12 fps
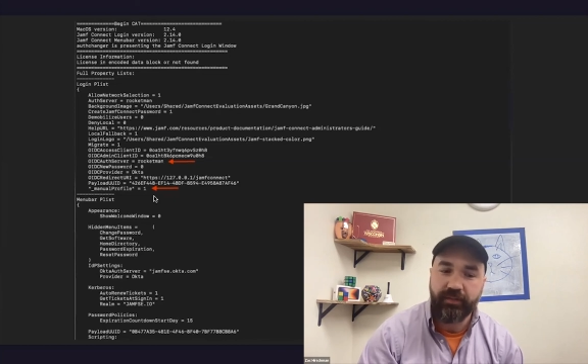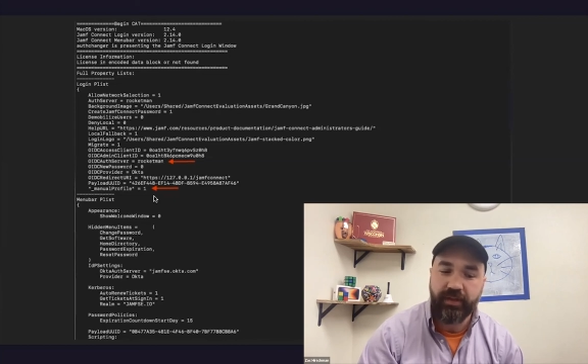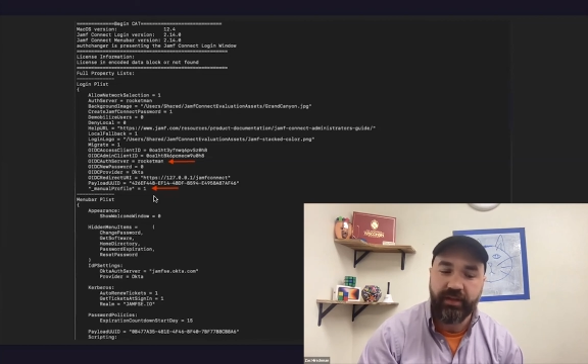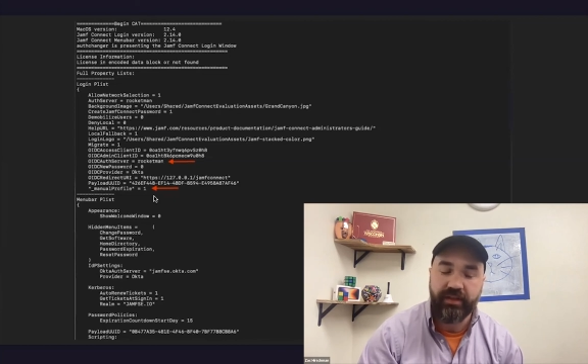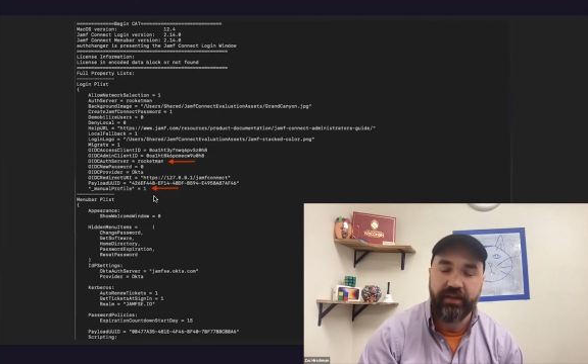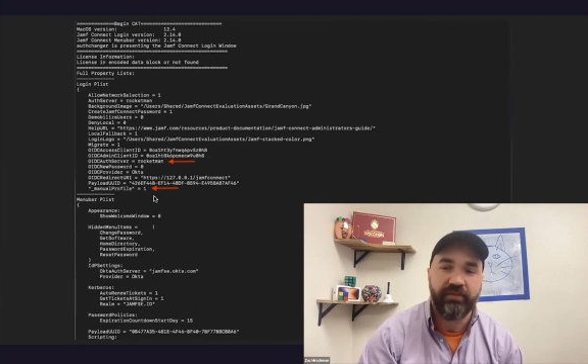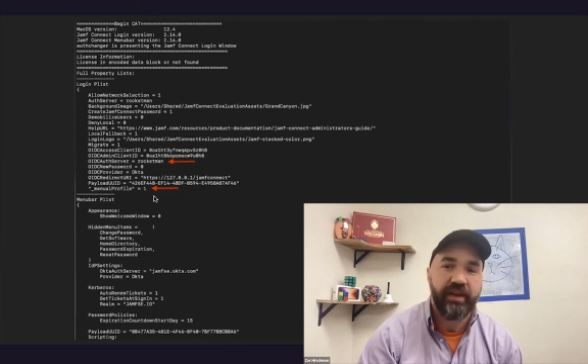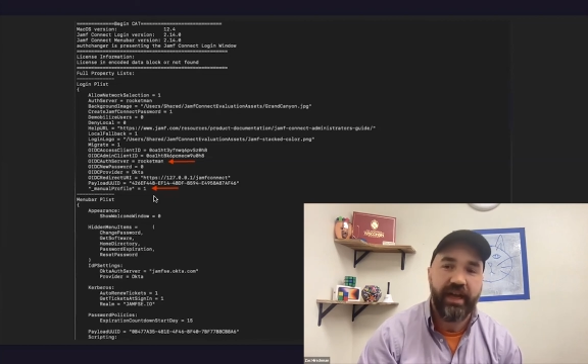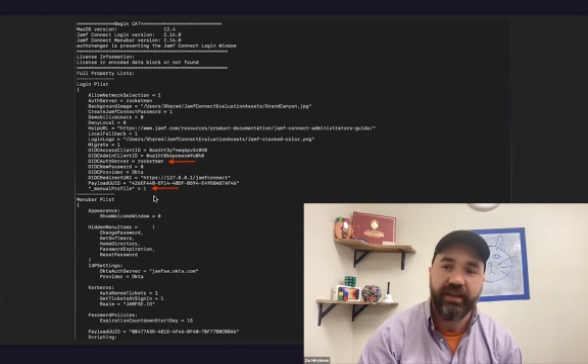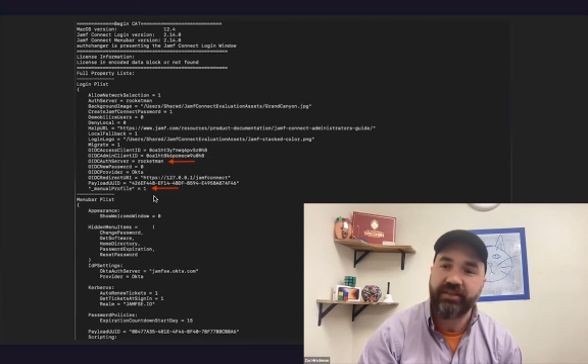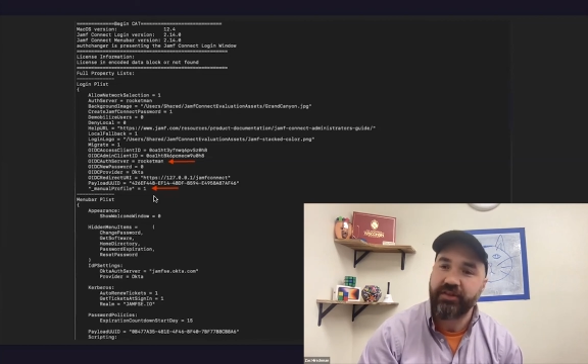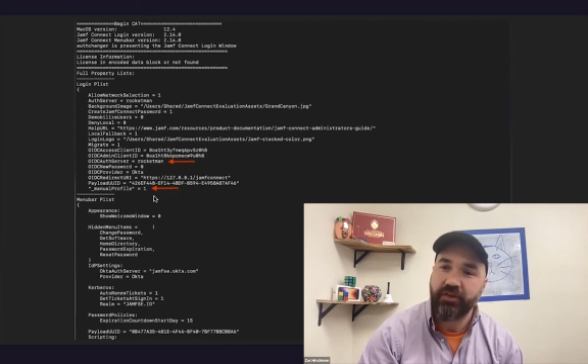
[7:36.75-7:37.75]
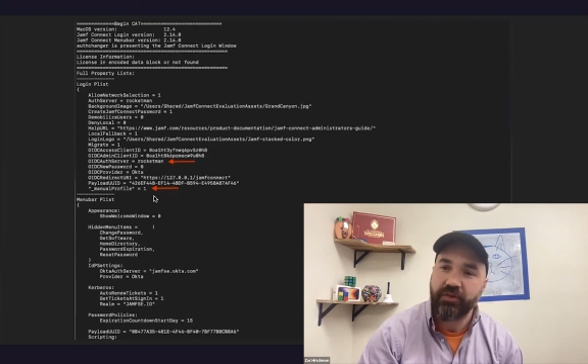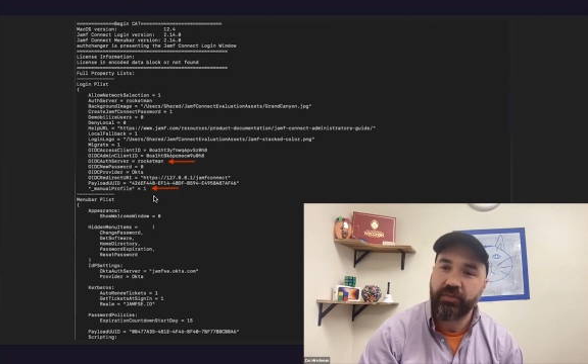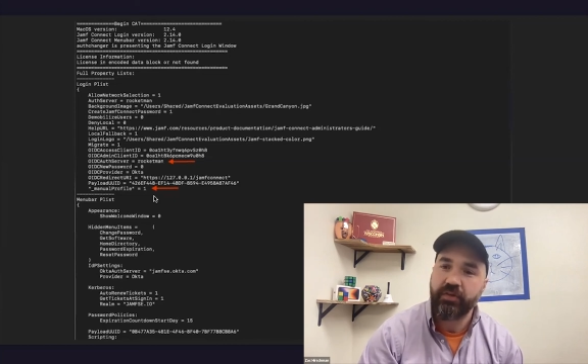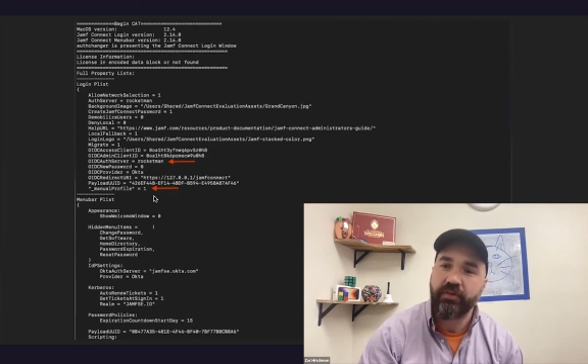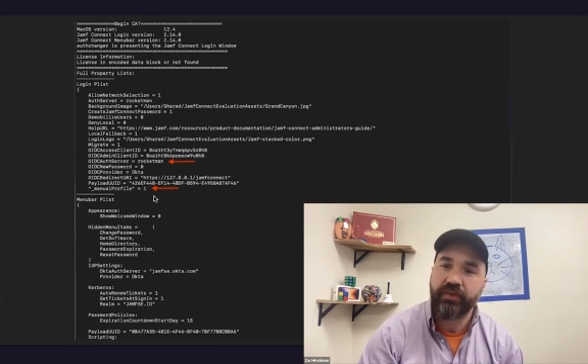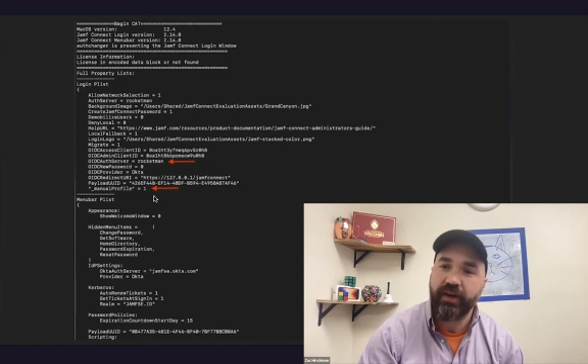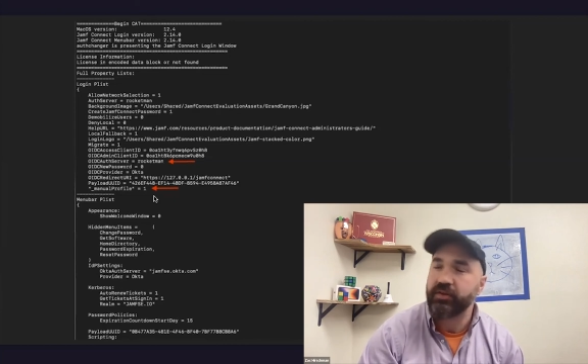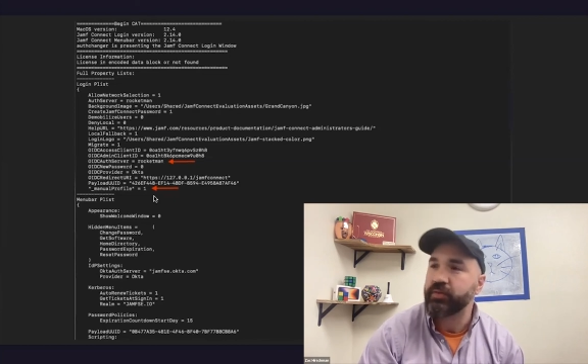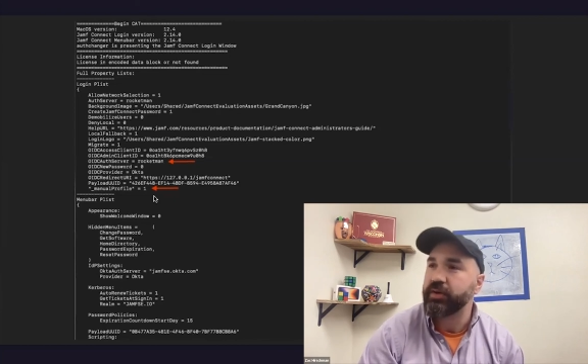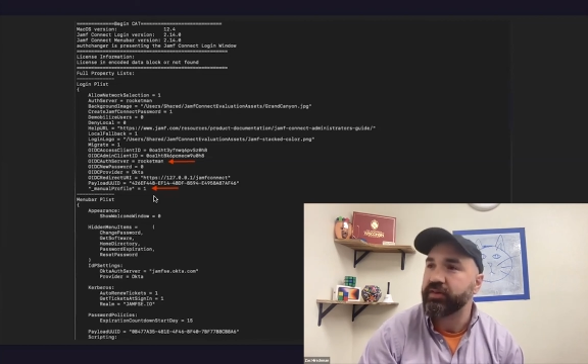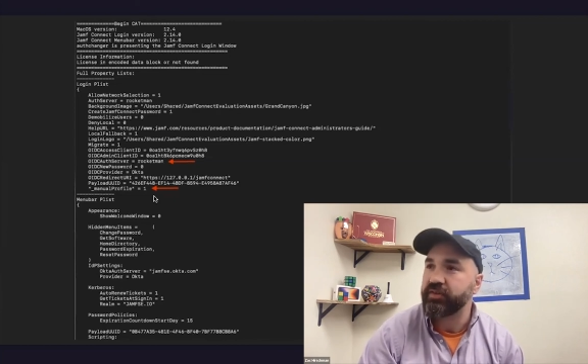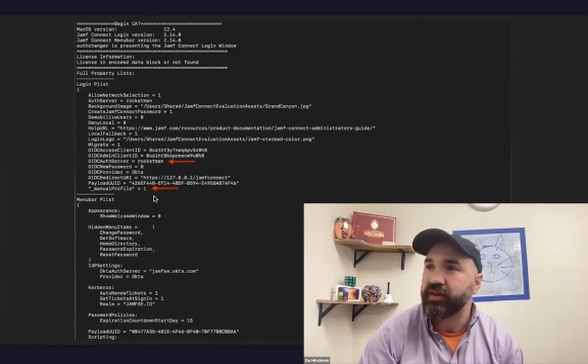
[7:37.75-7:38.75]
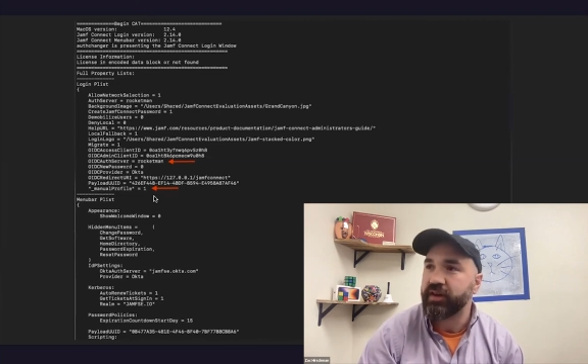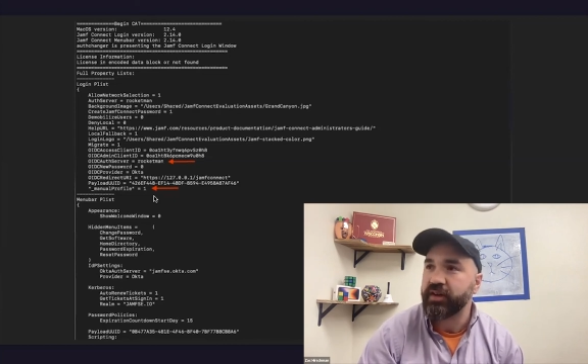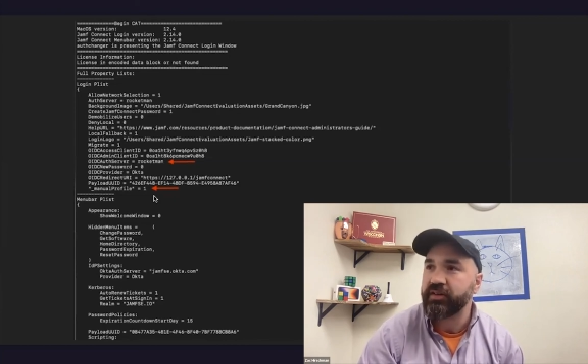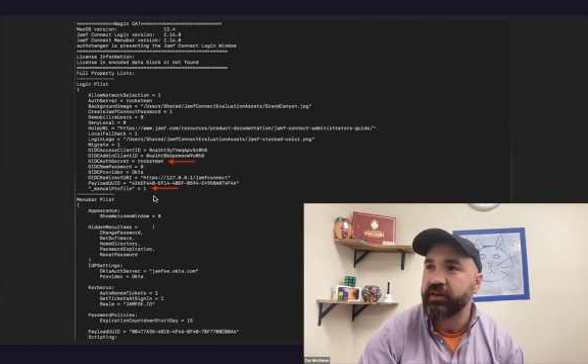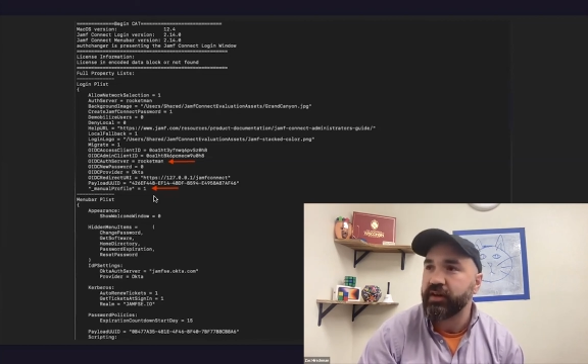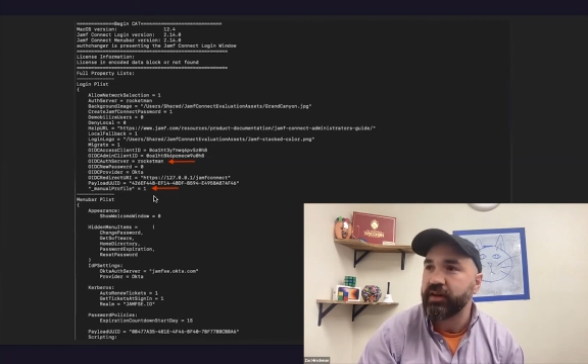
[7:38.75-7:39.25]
and then they forget that those profiles were installed.